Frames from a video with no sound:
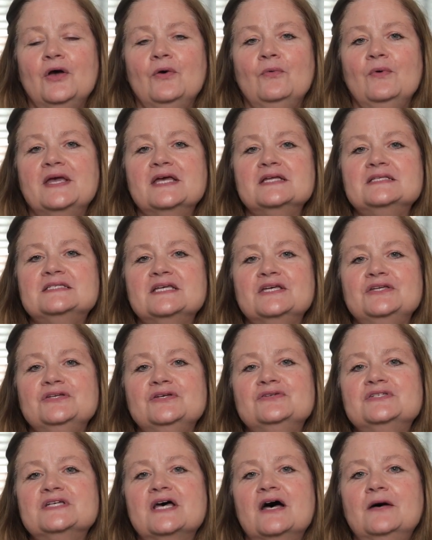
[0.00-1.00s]
we
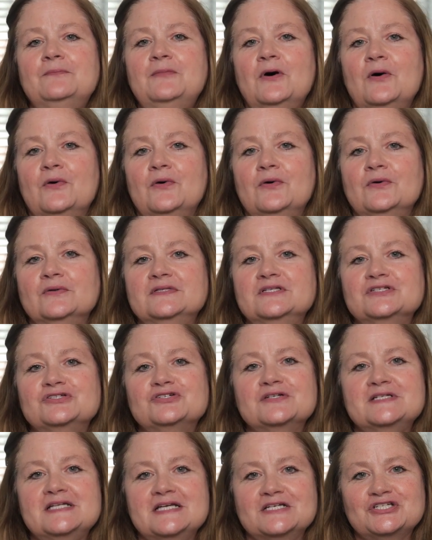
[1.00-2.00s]
continue to uphold the
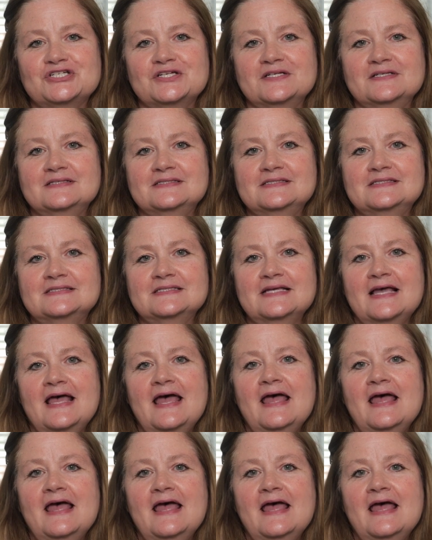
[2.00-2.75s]
traditions